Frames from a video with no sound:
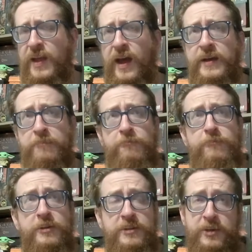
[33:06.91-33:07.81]
I'm
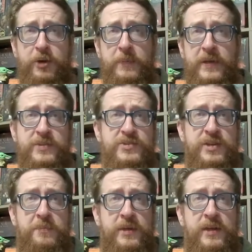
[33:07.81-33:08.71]
really hoping it's going to
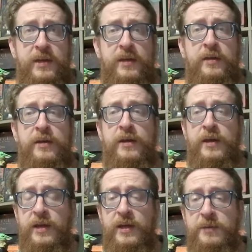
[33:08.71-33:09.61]
be
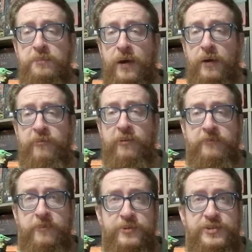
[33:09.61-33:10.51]
a Marvel
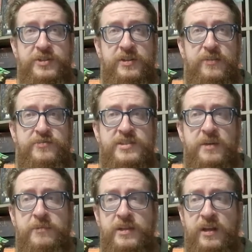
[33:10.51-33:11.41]
version of
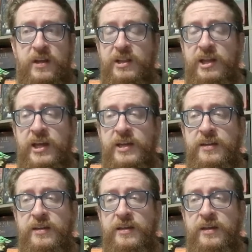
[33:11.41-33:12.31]
something
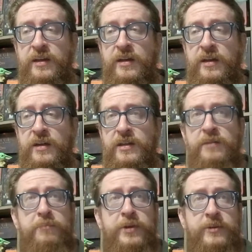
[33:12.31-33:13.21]
like
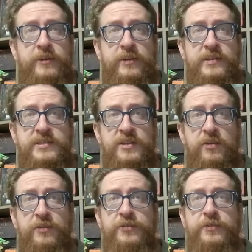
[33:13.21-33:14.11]
Imperial
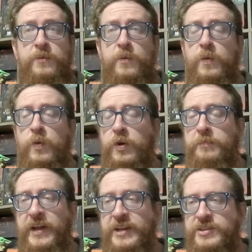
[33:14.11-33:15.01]
Assault or
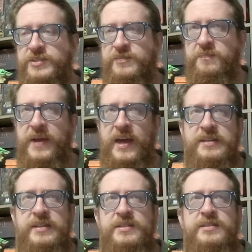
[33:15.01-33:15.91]
Mansions of
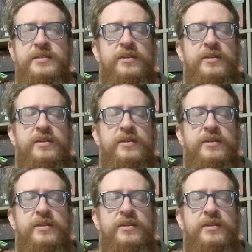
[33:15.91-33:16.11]
Madness,